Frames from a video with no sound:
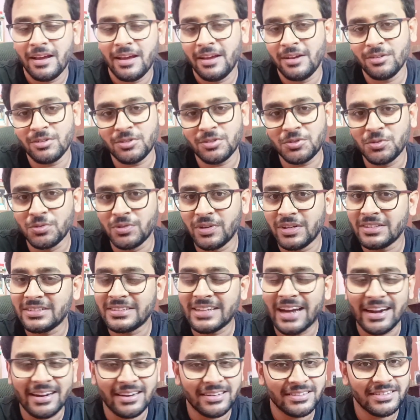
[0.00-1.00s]
you know students
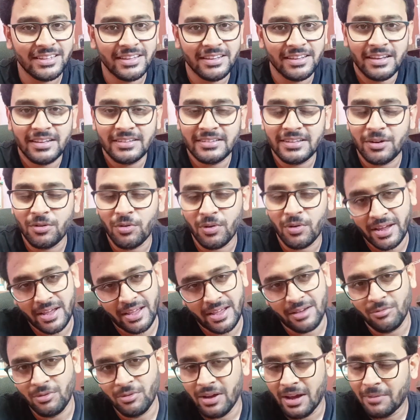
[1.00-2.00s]
started thinking that
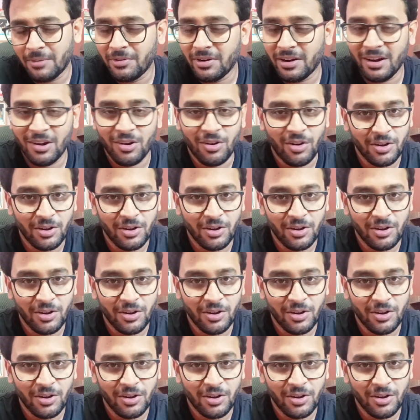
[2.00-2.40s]
okay we have done